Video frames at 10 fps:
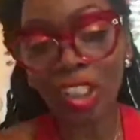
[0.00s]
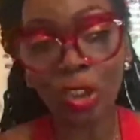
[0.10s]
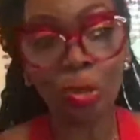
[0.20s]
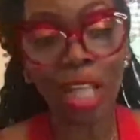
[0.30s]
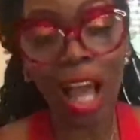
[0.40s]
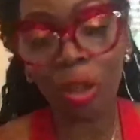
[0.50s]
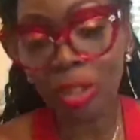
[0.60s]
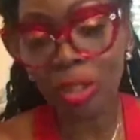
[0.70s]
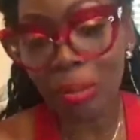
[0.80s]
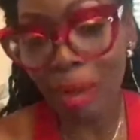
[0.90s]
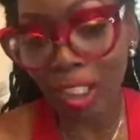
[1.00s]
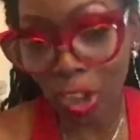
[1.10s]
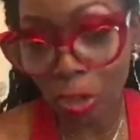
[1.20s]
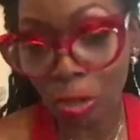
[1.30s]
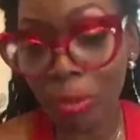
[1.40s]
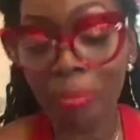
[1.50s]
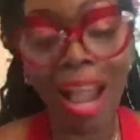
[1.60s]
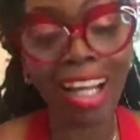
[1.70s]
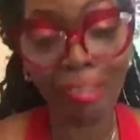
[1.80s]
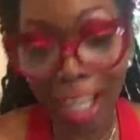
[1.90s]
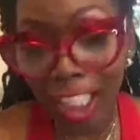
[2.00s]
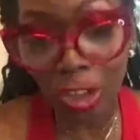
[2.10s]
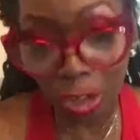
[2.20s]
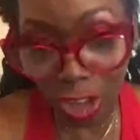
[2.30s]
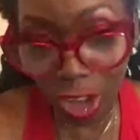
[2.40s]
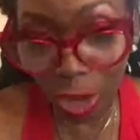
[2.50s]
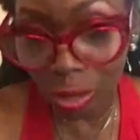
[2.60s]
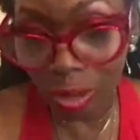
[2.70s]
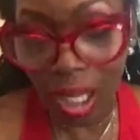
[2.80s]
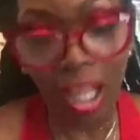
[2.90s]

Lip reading: it to not only my children, but my grandchildren too.